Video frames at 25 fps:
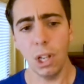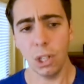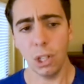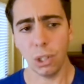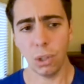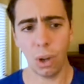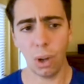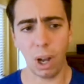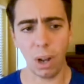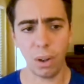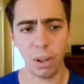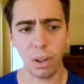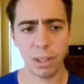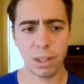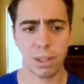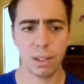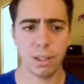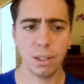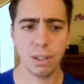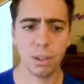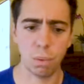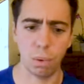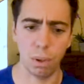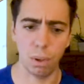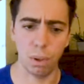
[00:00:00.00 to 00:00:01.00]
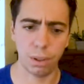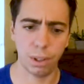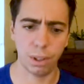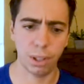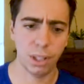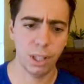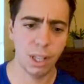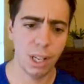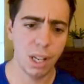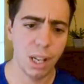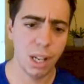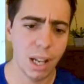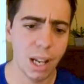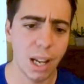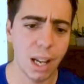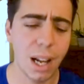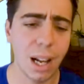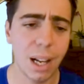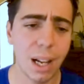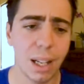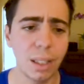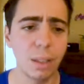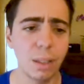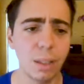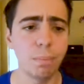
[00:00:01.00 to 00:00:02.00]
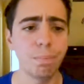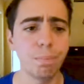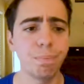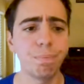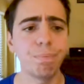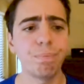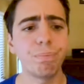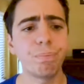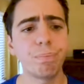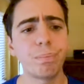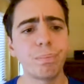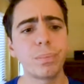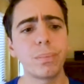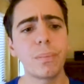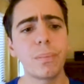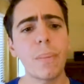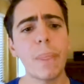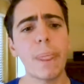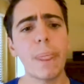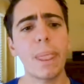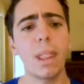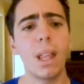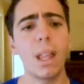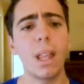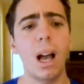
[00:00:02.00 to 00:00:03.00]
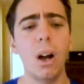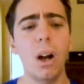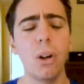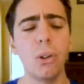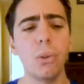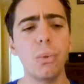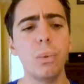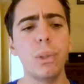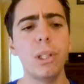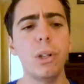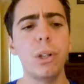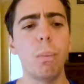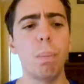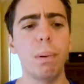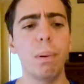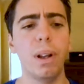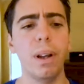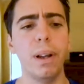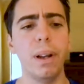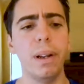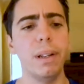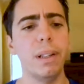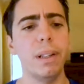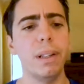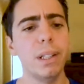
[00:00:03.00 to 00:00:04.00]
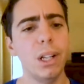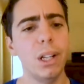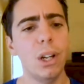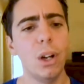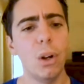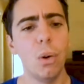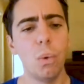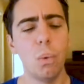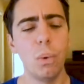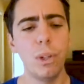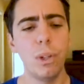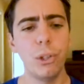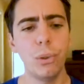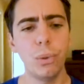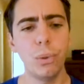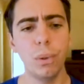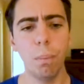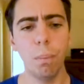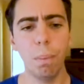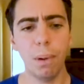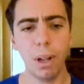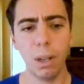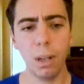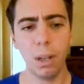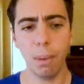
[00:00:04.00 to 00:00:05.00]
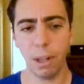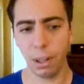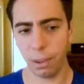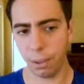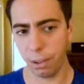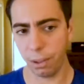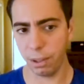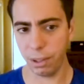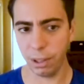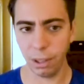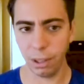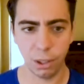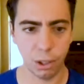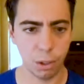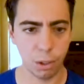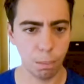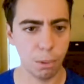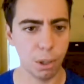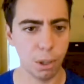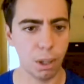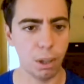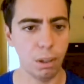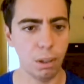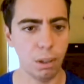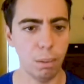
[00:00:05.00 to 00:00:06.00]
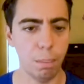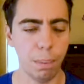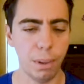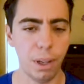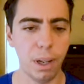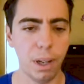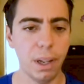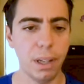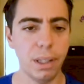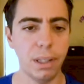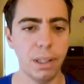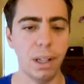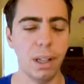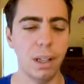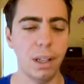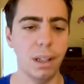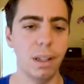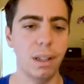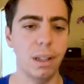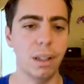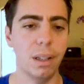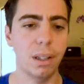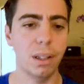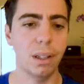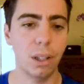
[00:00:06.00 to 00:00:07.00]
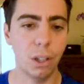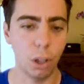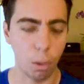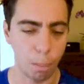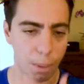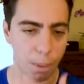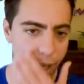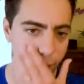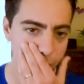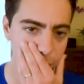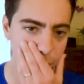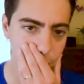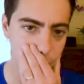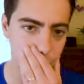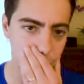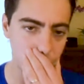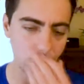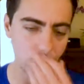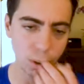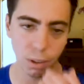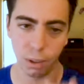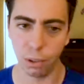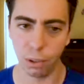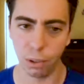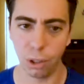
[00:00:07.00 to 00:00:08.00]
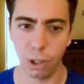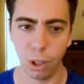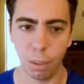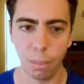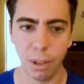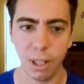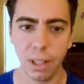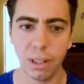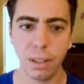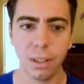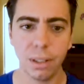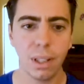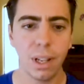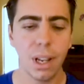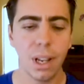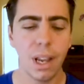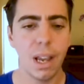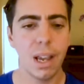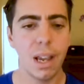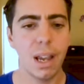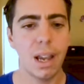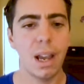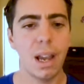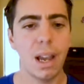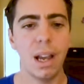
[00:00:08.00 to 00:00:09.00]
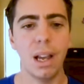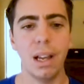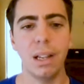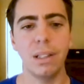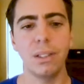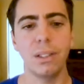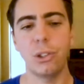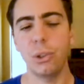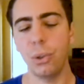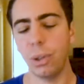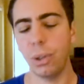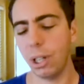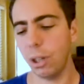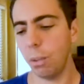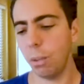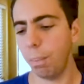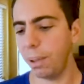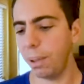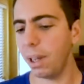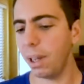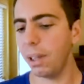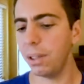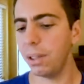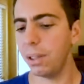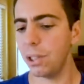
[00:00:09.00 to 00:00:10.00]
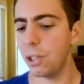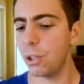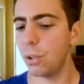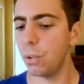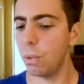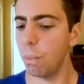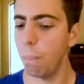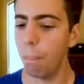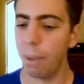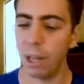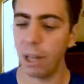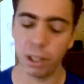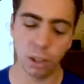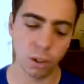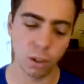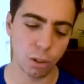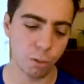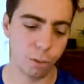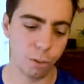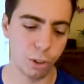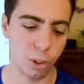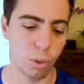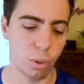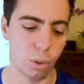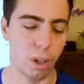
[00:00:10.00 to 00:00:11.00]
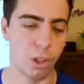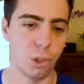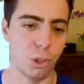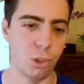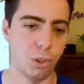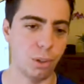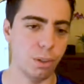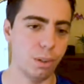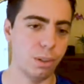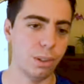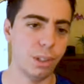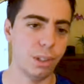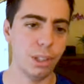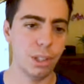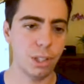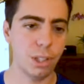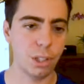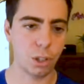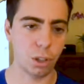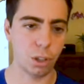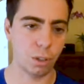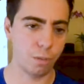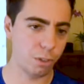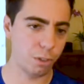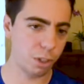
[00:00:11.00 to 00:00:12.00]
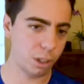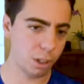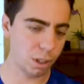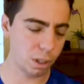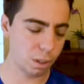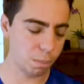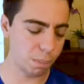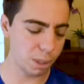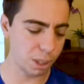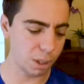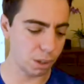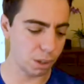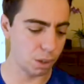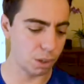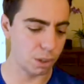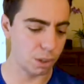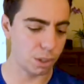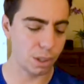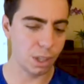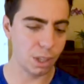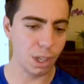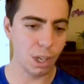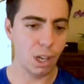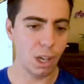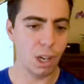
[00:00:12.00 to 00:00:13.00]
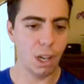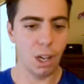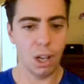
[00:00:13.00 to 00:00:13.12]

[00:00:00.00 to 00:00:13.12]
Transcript: So how does this work? How do we apply? We do apply by running kubectl apply command, the command, and you can apply these to many configurations. This is convenient because,